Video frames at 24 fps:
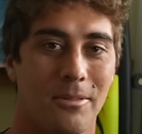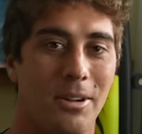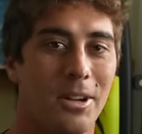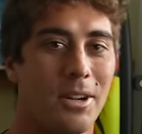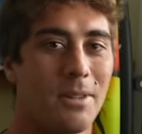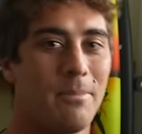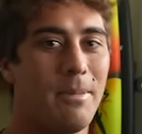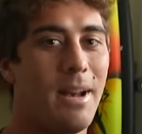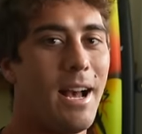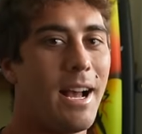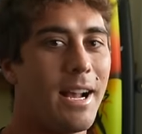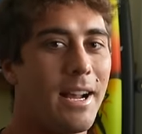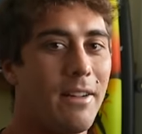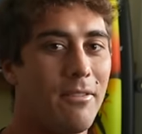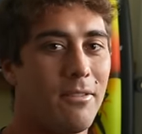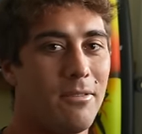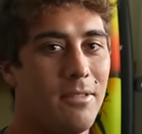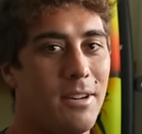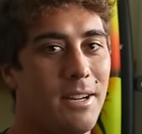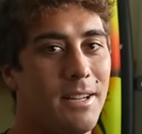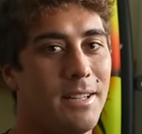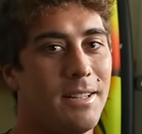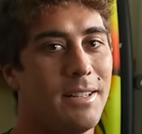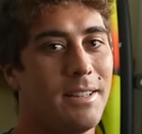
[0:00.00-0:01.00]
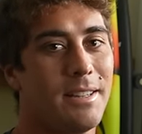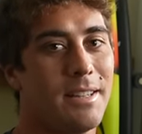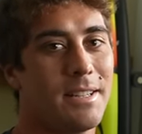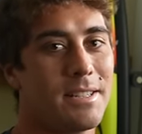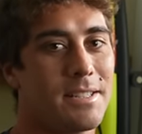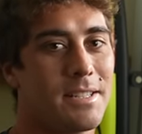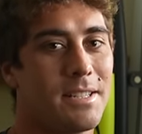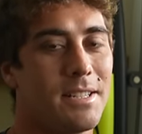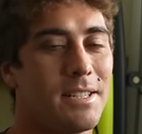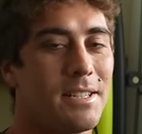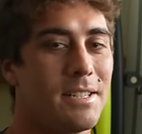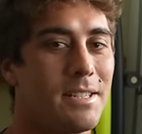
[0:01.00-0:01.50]
Welcome back, everyone.
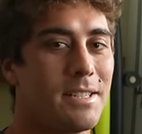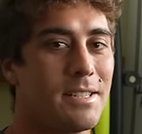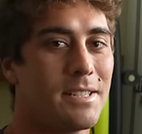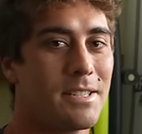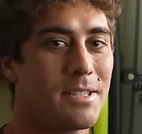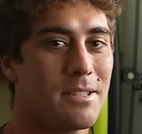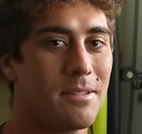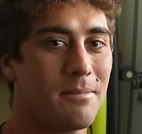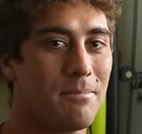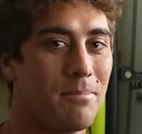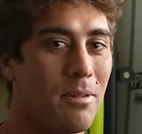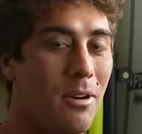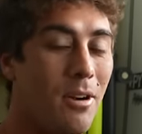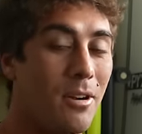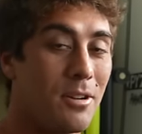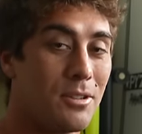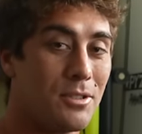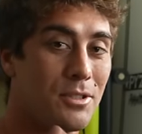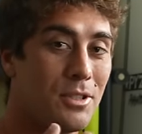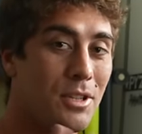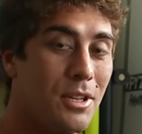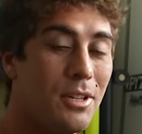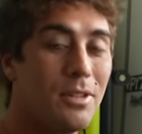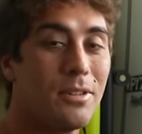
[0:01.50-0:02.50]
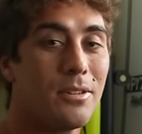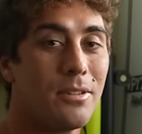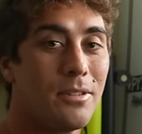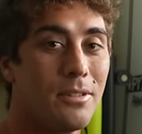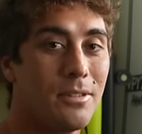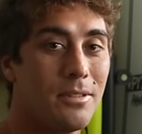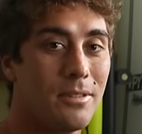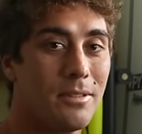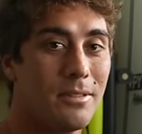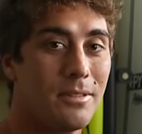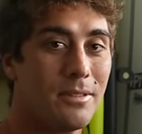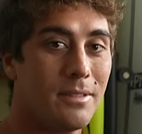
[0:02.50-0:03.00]
This is part
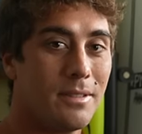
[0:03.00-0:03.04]
two